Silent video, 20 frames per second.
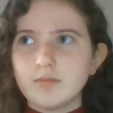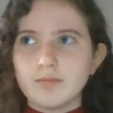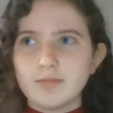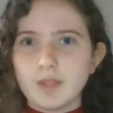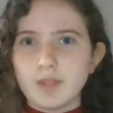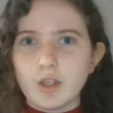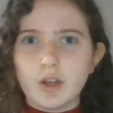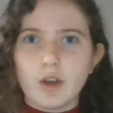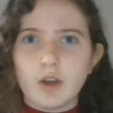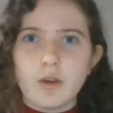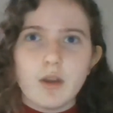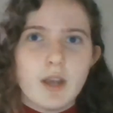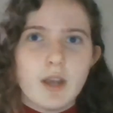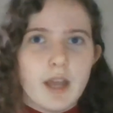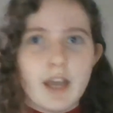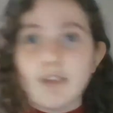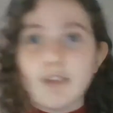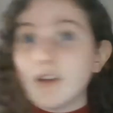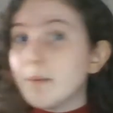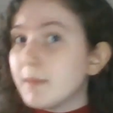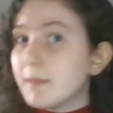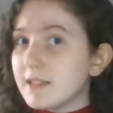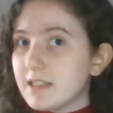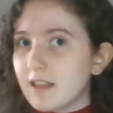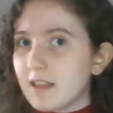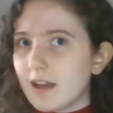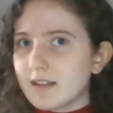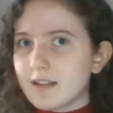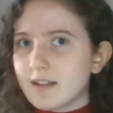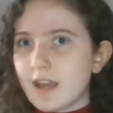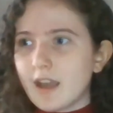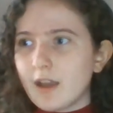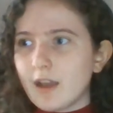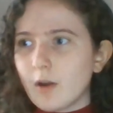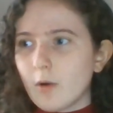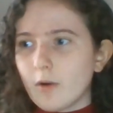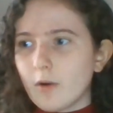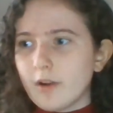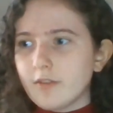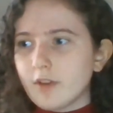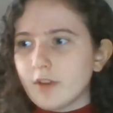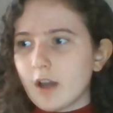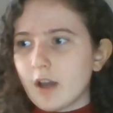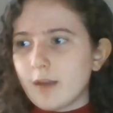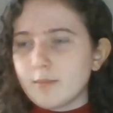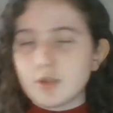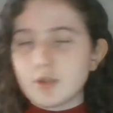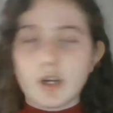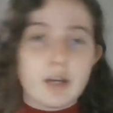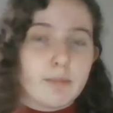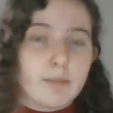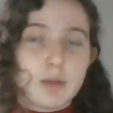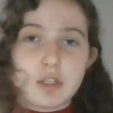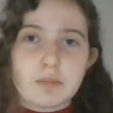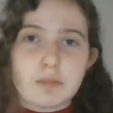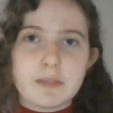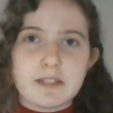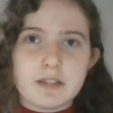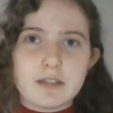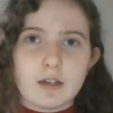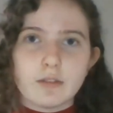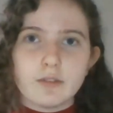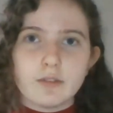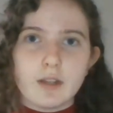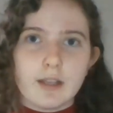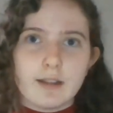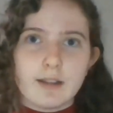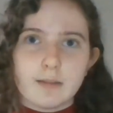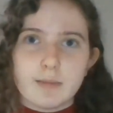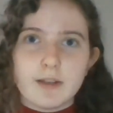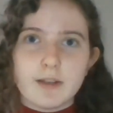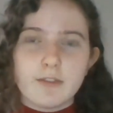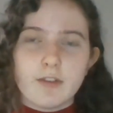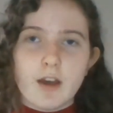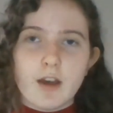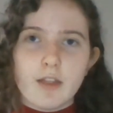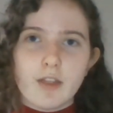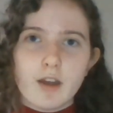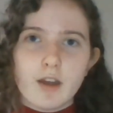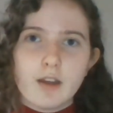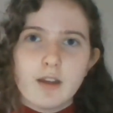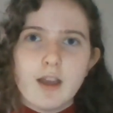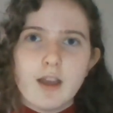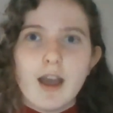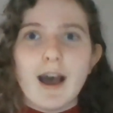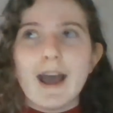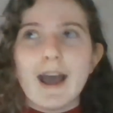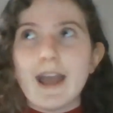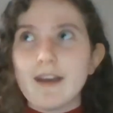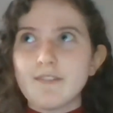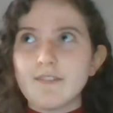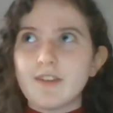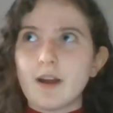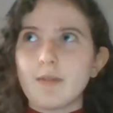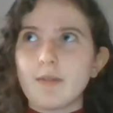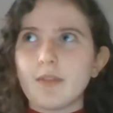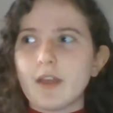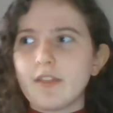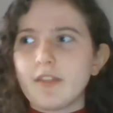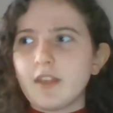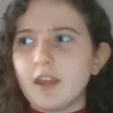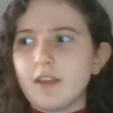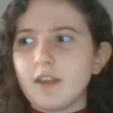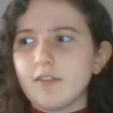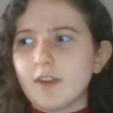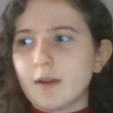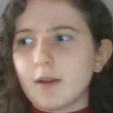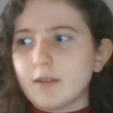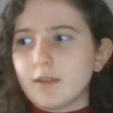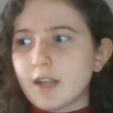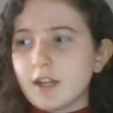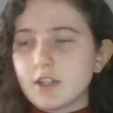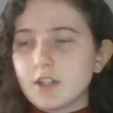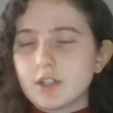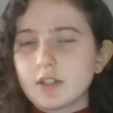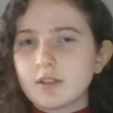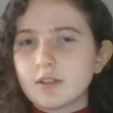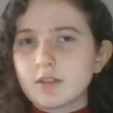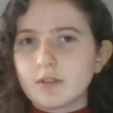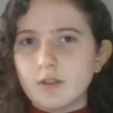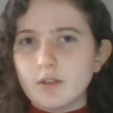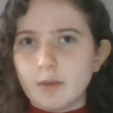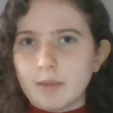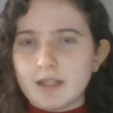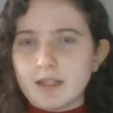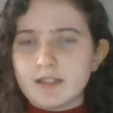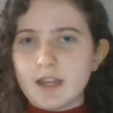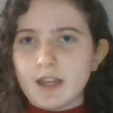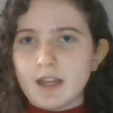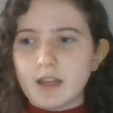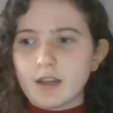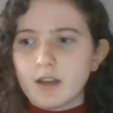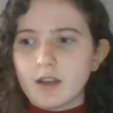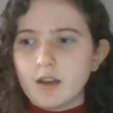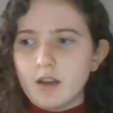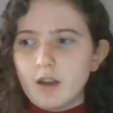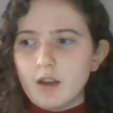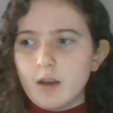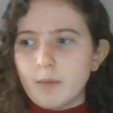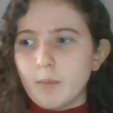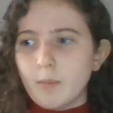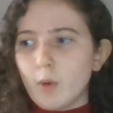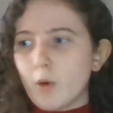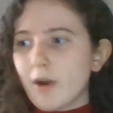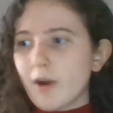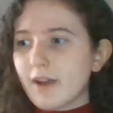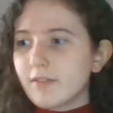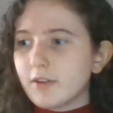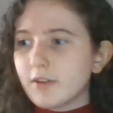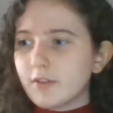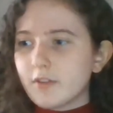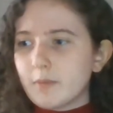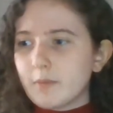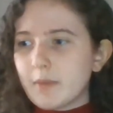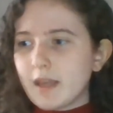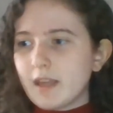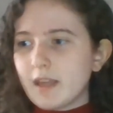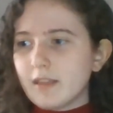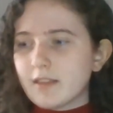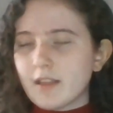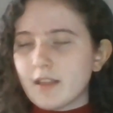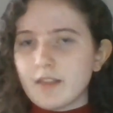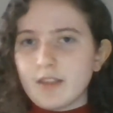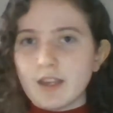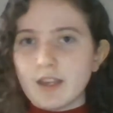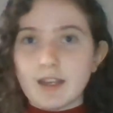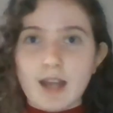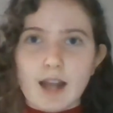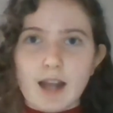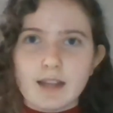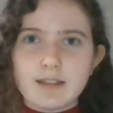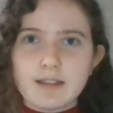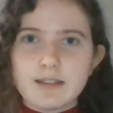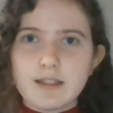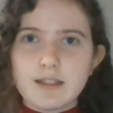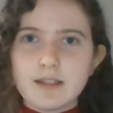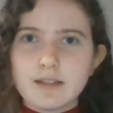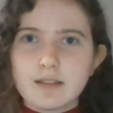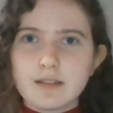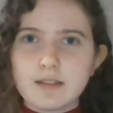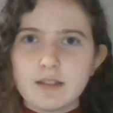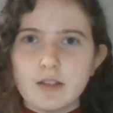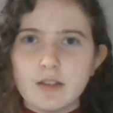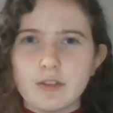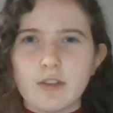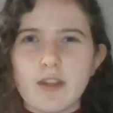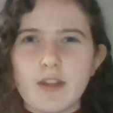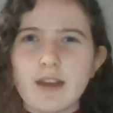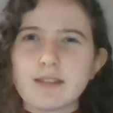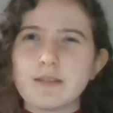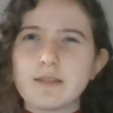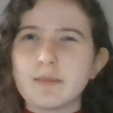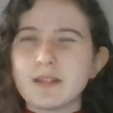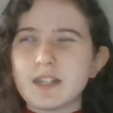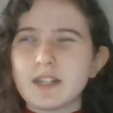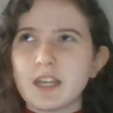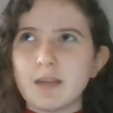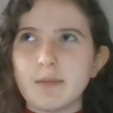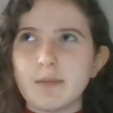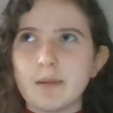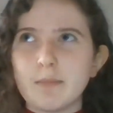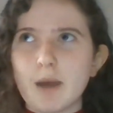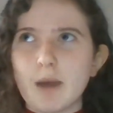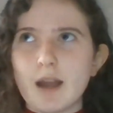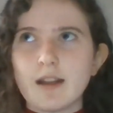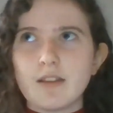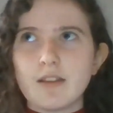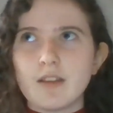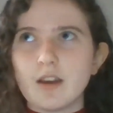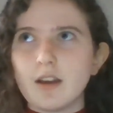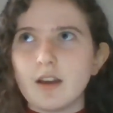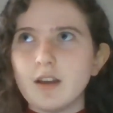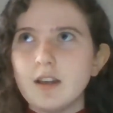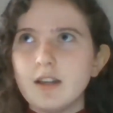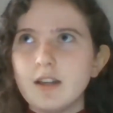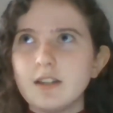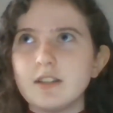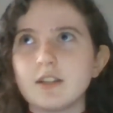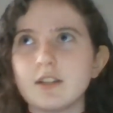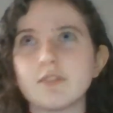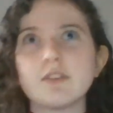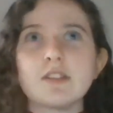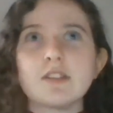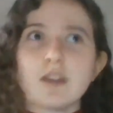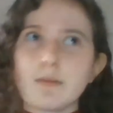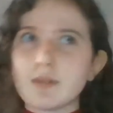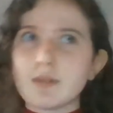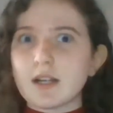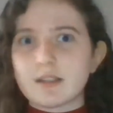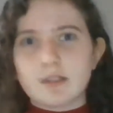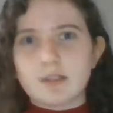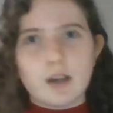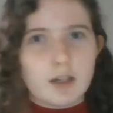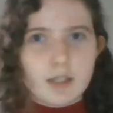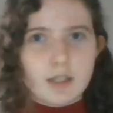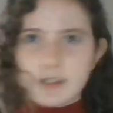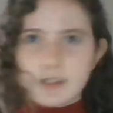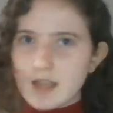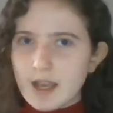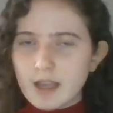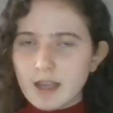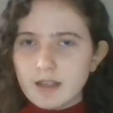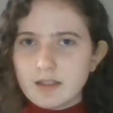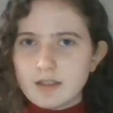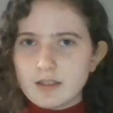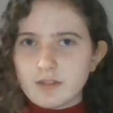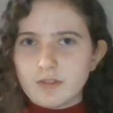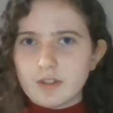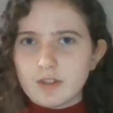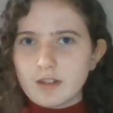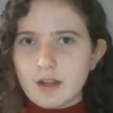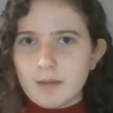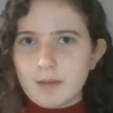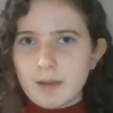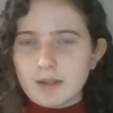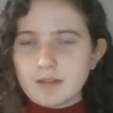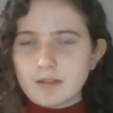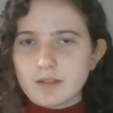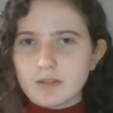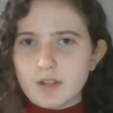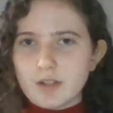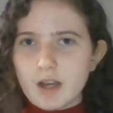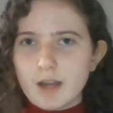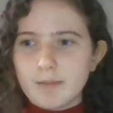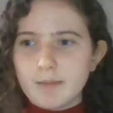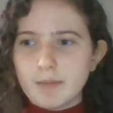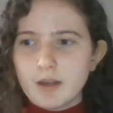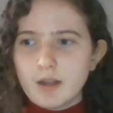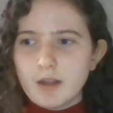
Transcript: you know, if I'm busy that day or if I'm trying to push myself a little bit further. I have found that the foundations normally take more effort for me than the analysis, so that's something to keep in mind, that different subjects are going to take different amounts of time.